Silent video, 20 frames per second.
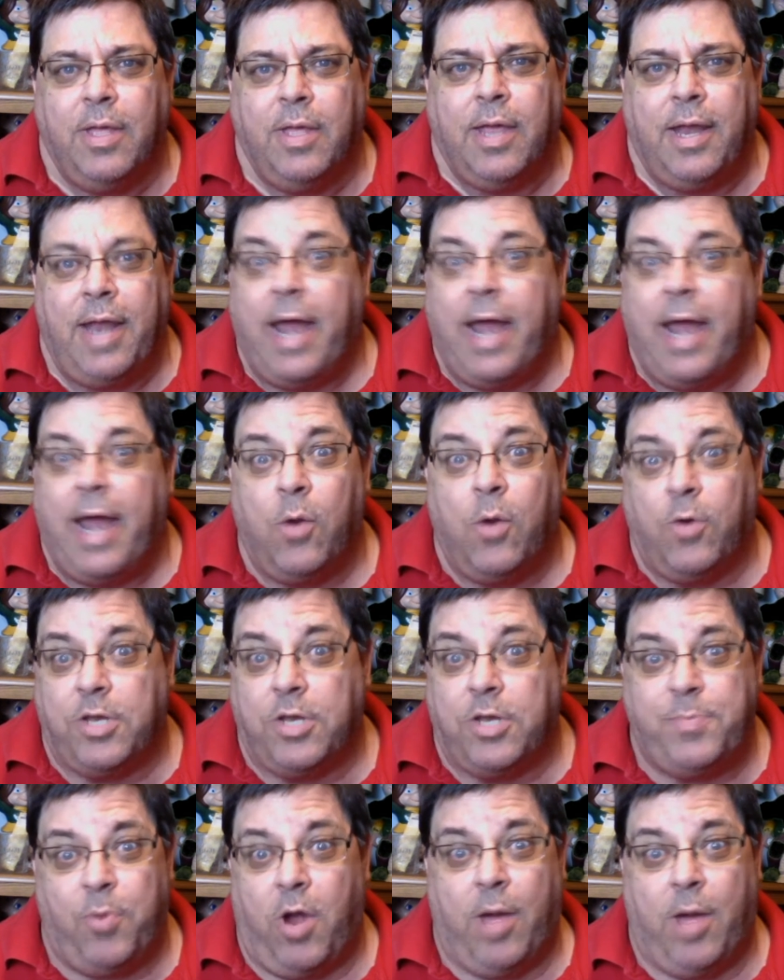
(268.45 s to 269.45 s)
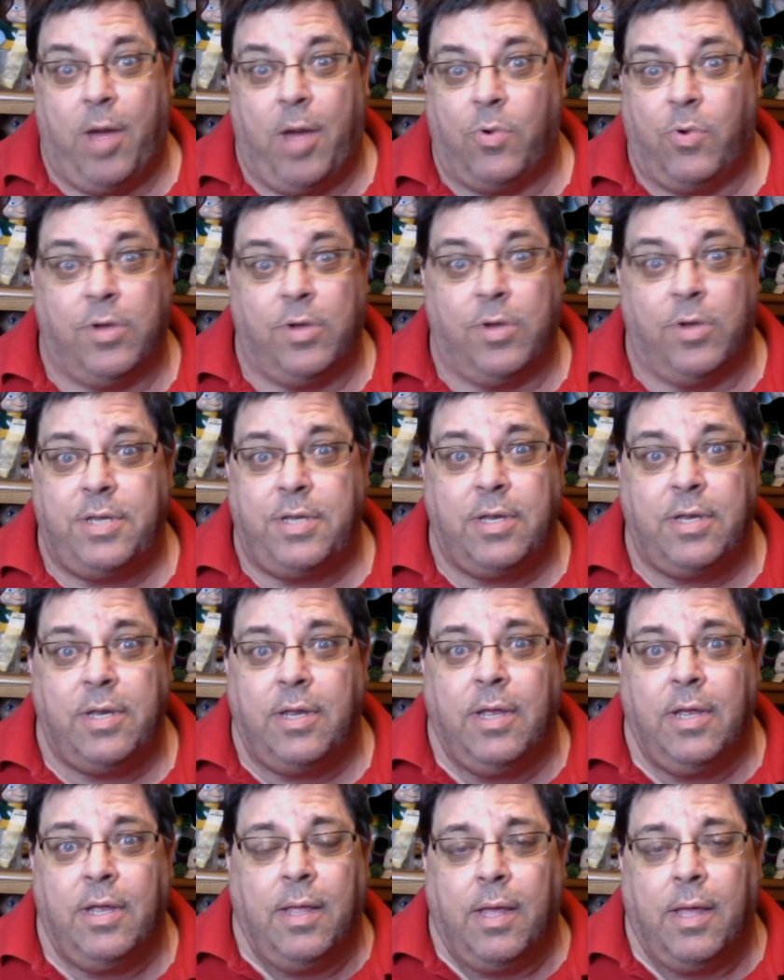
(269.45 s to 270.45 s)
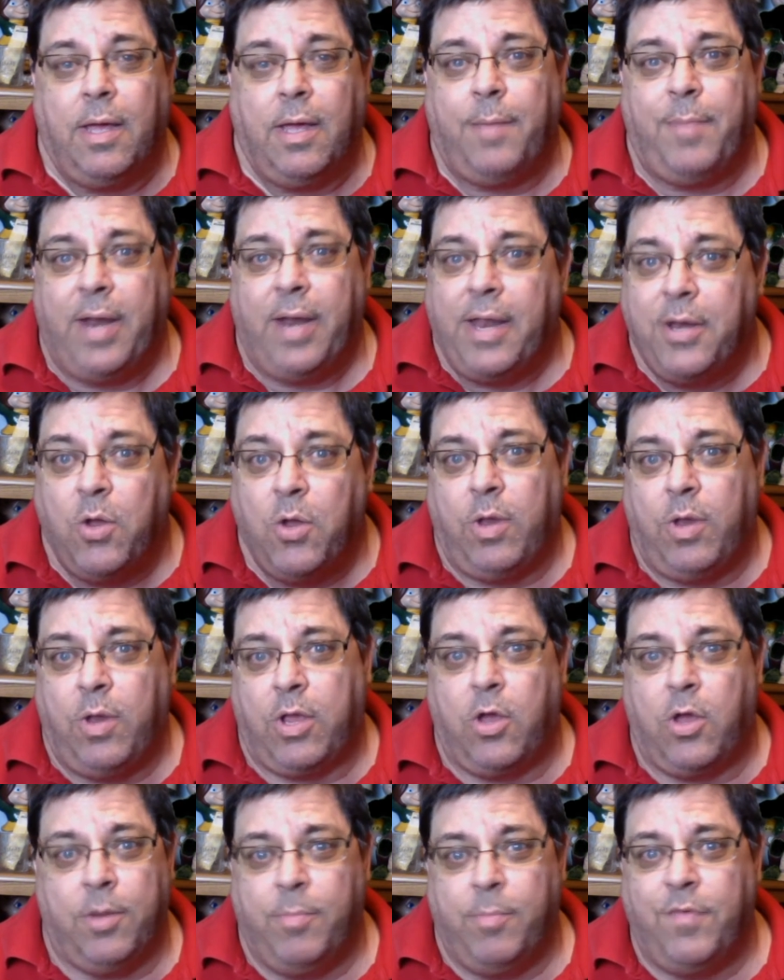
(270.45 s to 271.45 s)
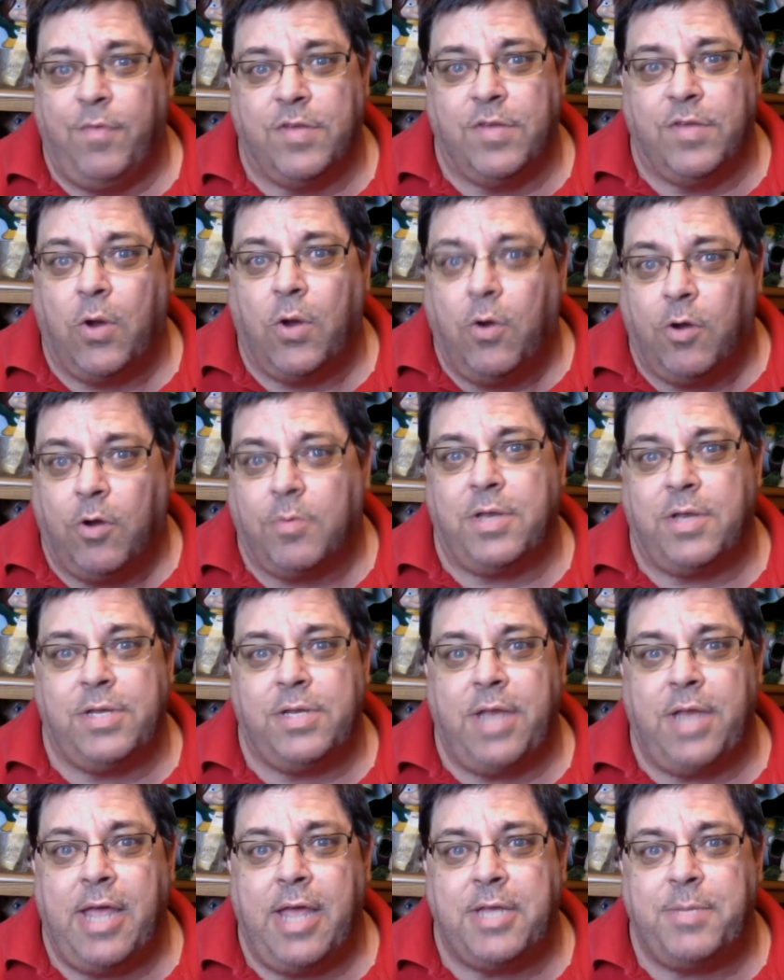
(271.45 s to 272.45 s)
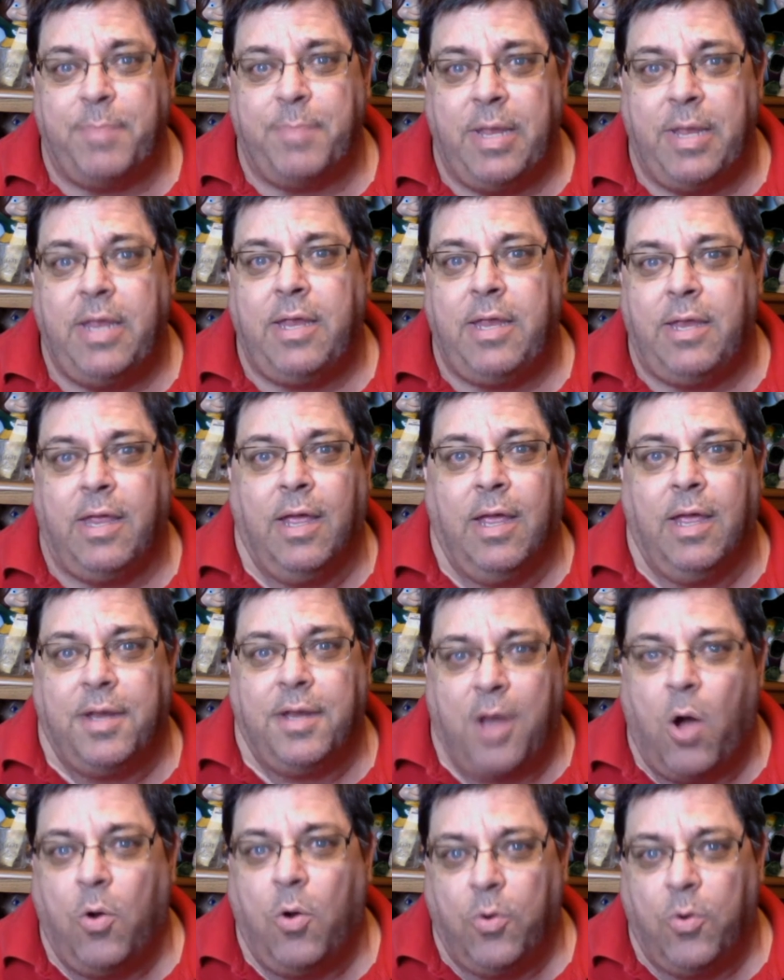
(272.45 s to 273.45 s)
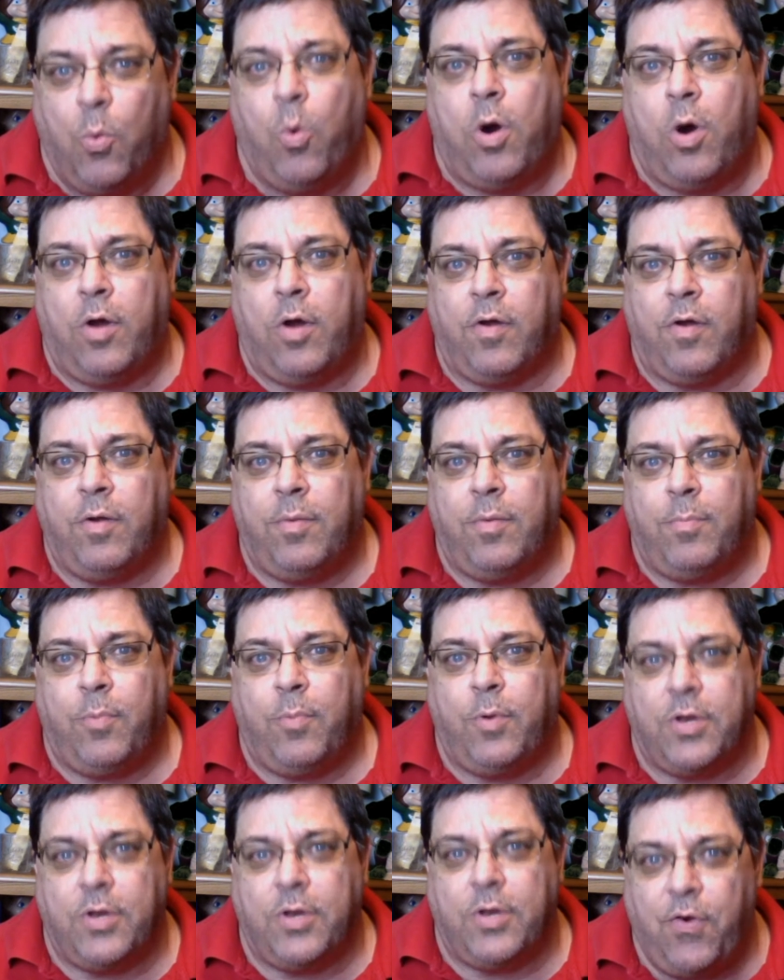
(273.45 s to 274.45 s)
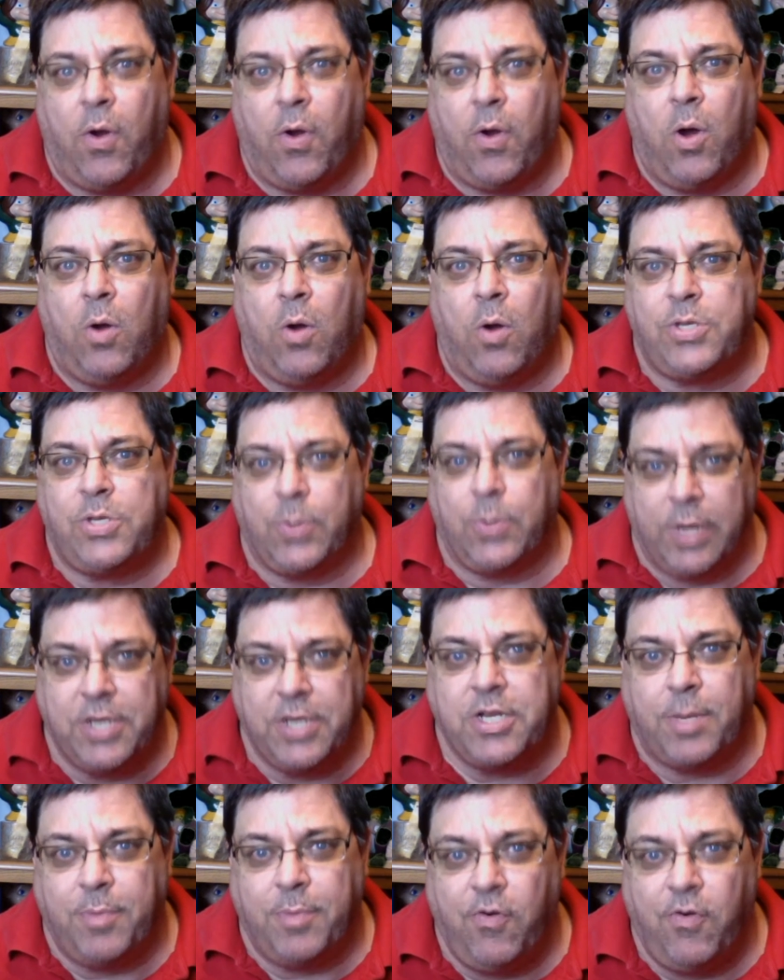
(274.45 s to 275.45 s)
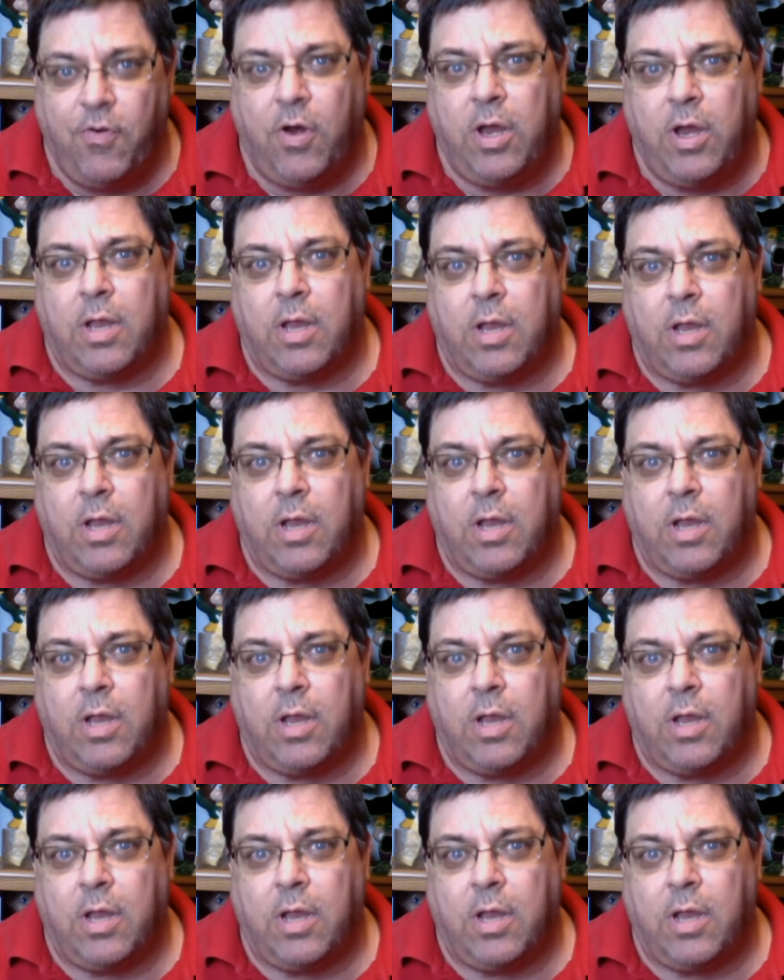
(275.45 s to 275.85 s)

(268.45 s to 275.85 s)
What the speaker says: And I didn't know what his problem was, but I knew he couldn't move his arm because he asked me to hold the water with a straw so he can get something to drink.